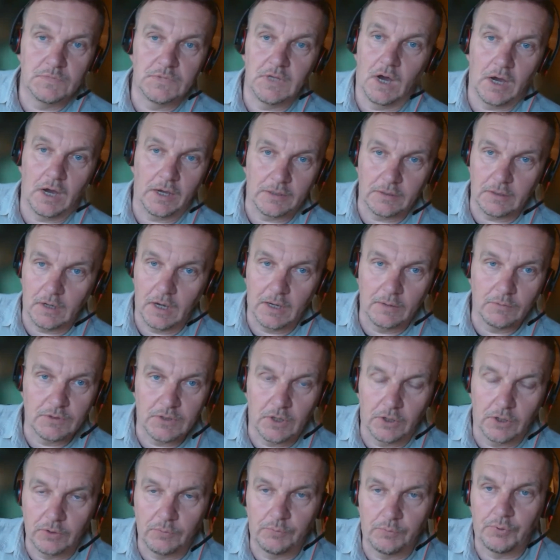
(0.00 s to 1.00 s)
I would
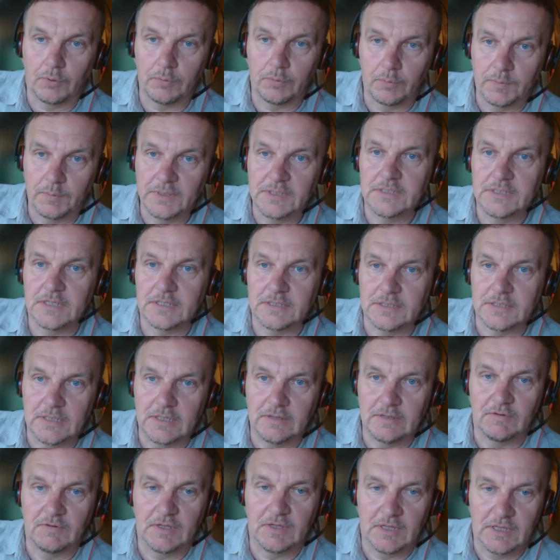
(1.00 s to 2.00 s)
argue, probably doesn't,
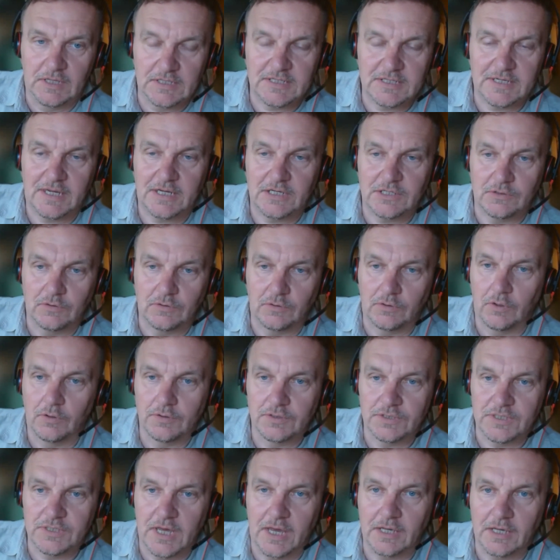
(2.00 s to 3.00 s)
even in the international
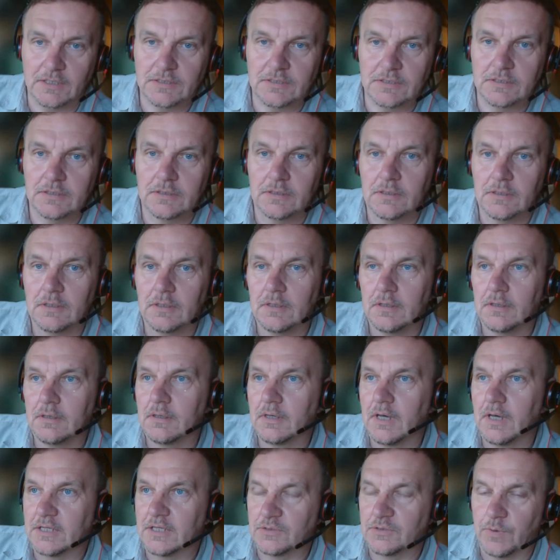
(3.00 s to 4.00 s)
context,
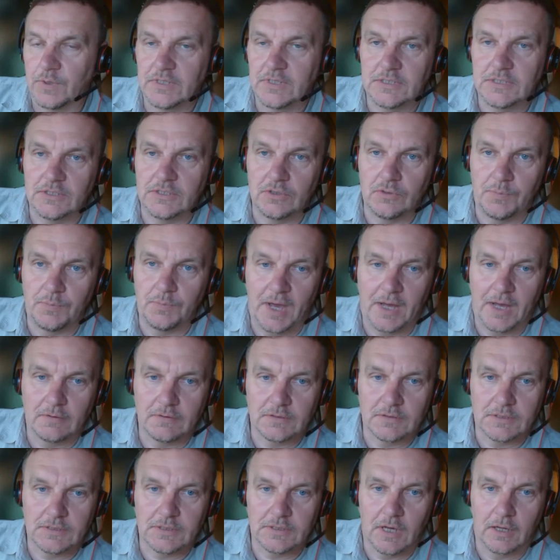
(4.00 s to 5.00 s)
and
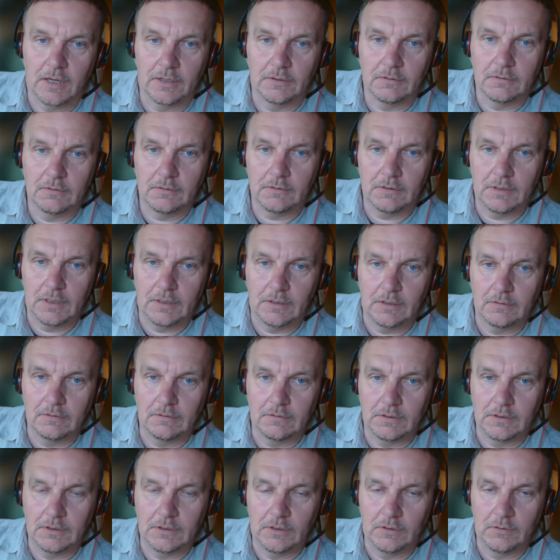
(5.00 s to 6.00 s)
£22 a tonne in
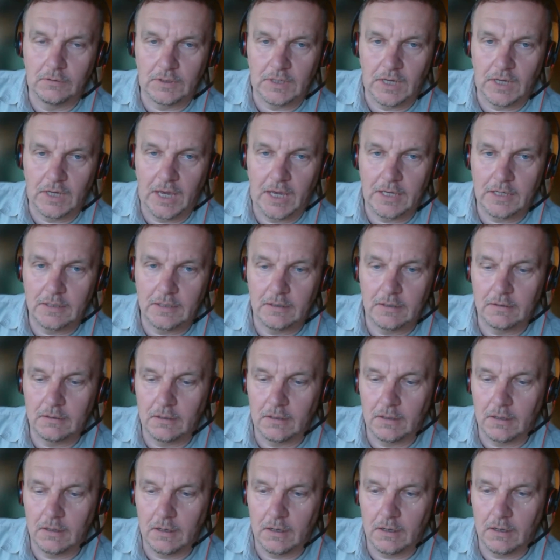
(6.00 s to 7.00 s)
the UK,
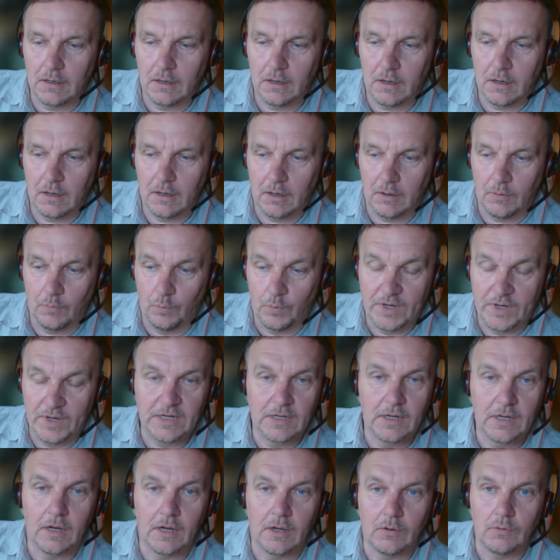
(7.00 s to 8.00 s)
we
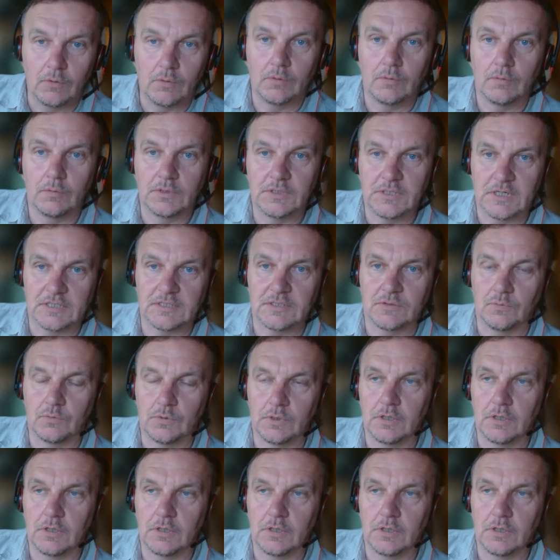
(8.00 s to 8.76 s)
know doesn't